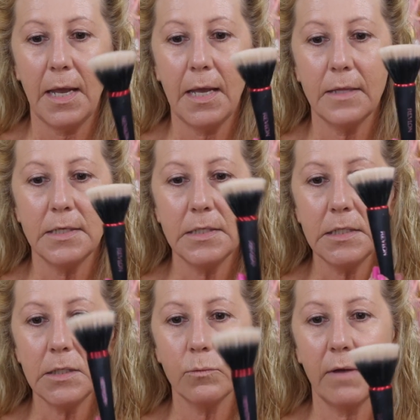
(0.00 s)
And this
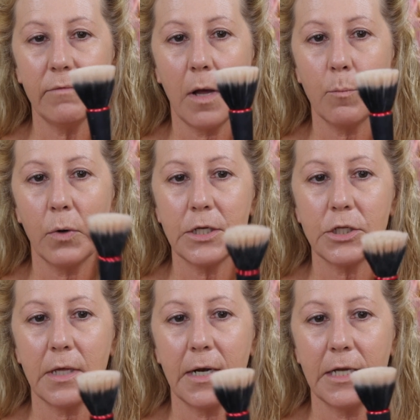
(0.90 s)
is a Revlon brush
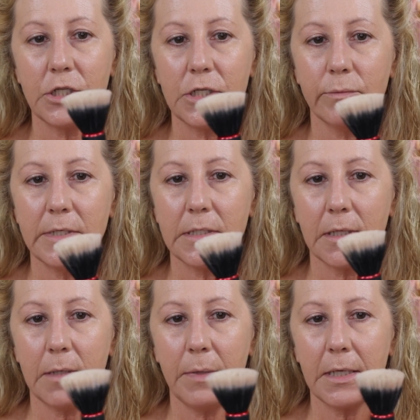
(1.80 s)
that I just
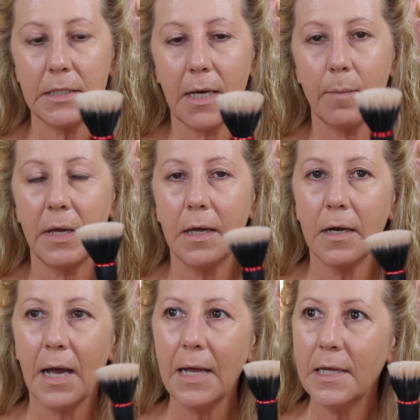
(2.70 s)
recently picked up.
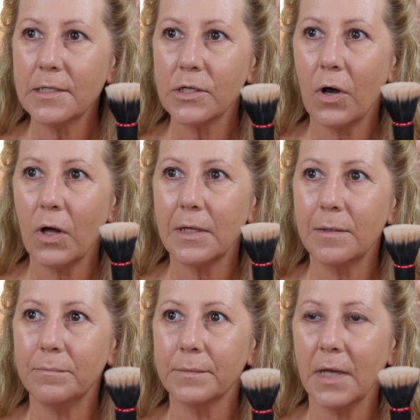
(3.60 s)
And I like to call
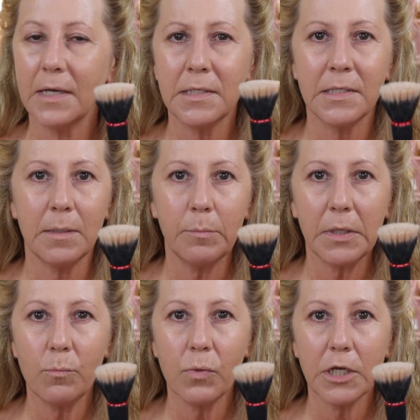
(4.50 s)
it a
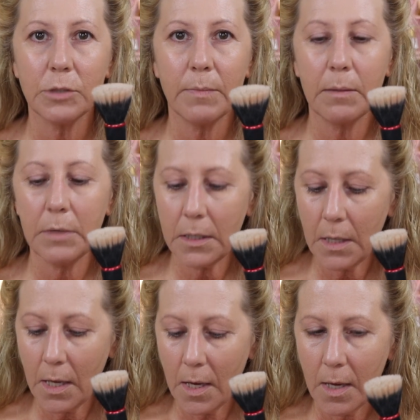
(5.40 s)
stippling brush maybe,
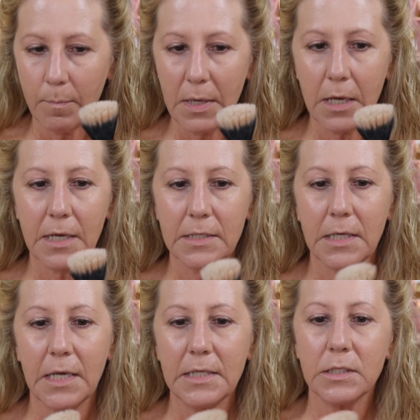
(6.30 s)
because
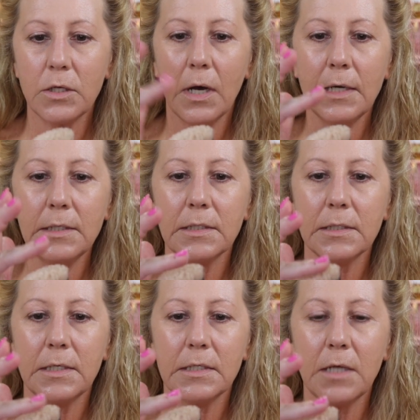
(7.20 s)
it's not
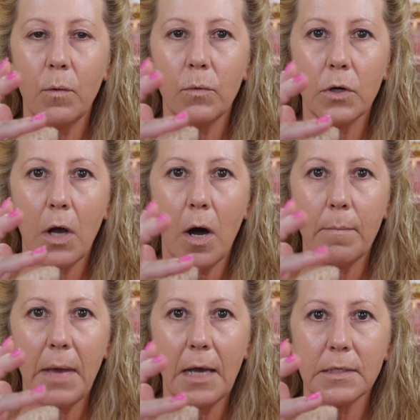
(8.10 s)
real
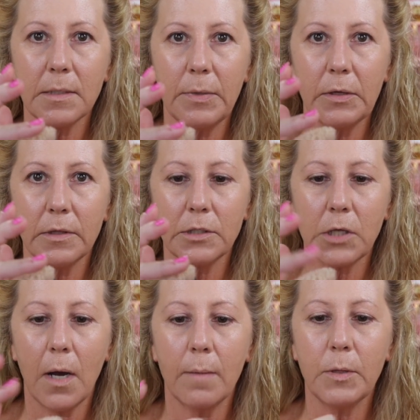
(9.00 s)
compact up here in the
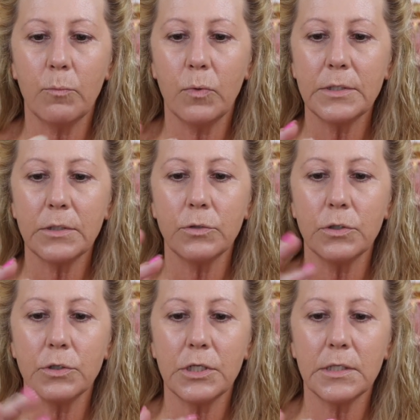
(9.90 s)
top. The bristles
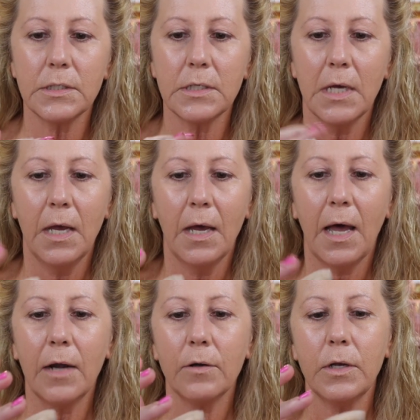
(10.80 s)
are just,
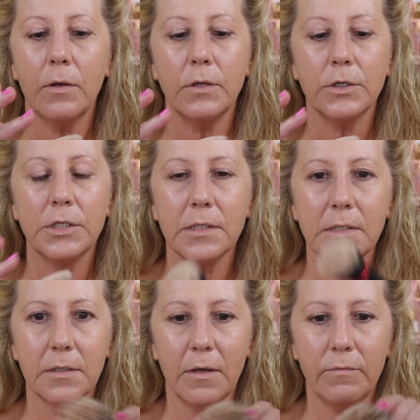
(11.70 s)
I don't know, they're
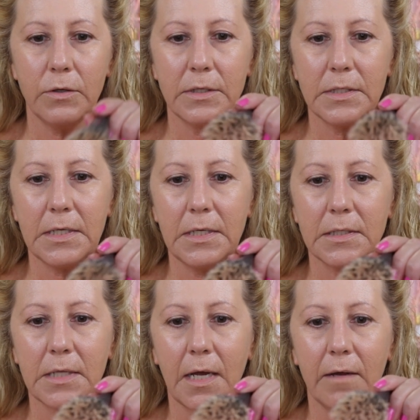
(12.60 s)
just, if you can see
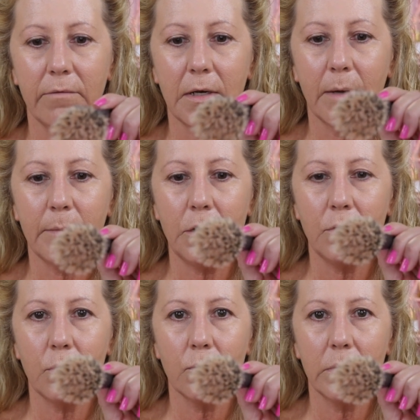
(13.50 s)
inside of it, I mean, you
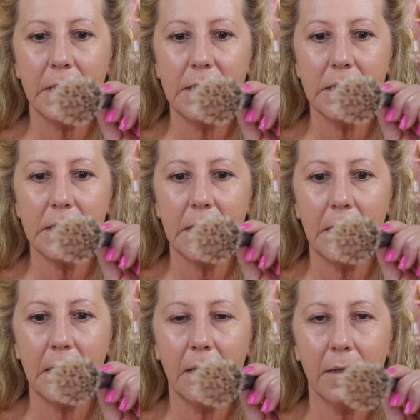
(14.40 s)
can really
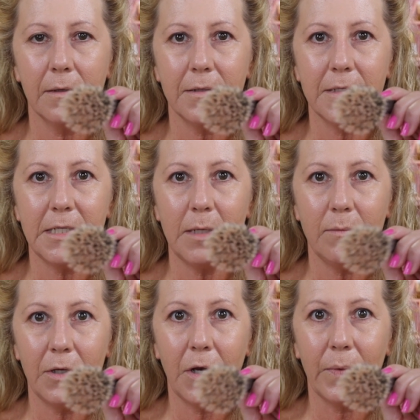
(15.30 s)
see
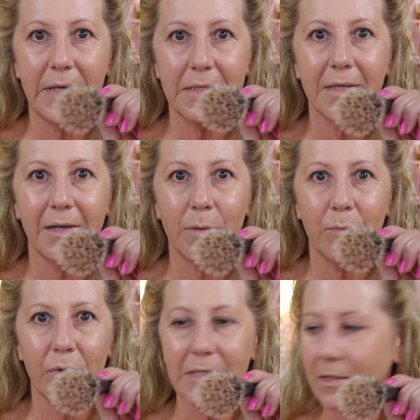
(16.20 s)
deep, you know, inside the
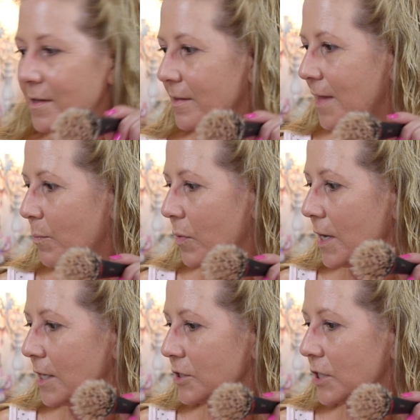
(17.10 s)
bristle of that
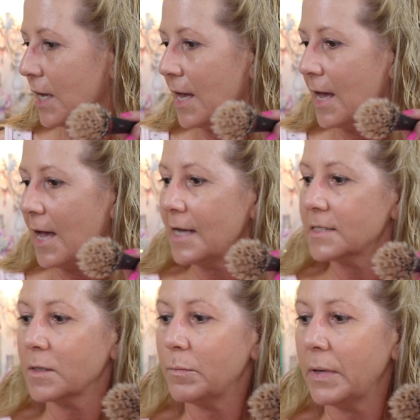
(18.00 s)
brush
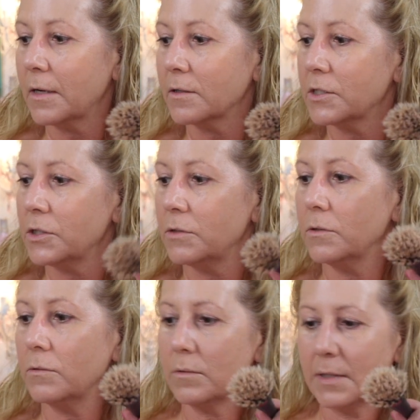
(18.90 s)
as compared
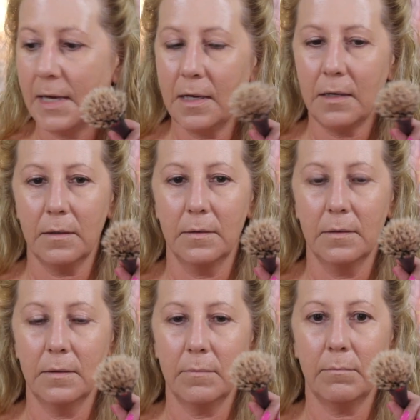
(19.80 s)
to like
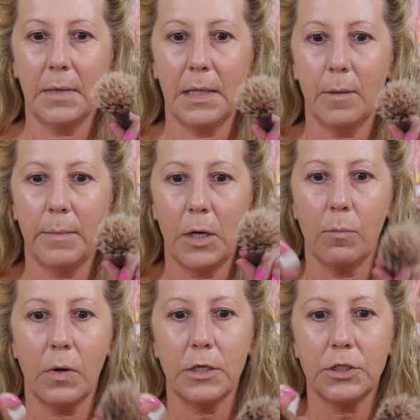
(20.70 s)
my La Mer
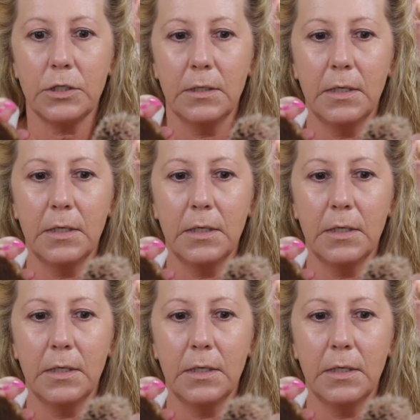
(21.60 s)
brush.